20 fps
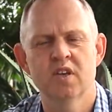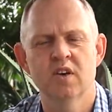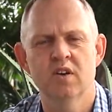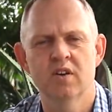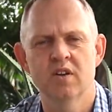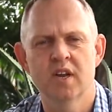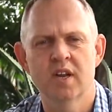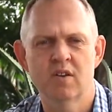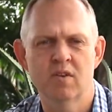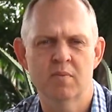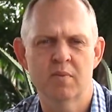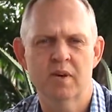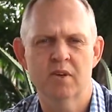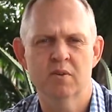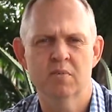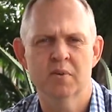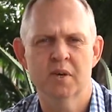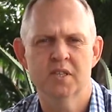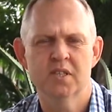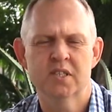on
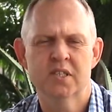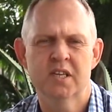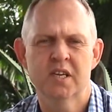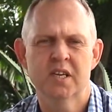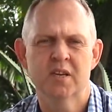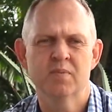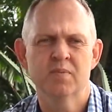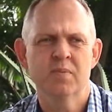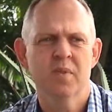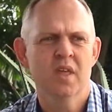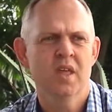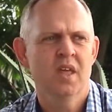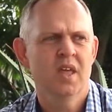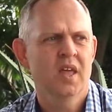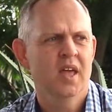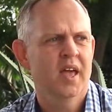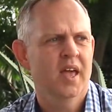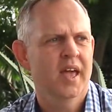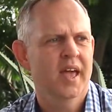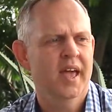incremental budgeting,
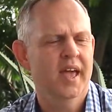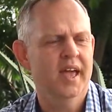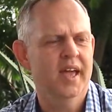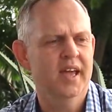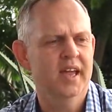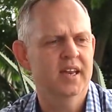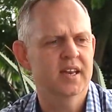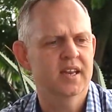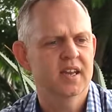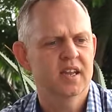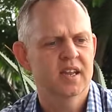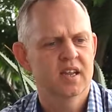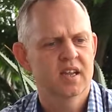and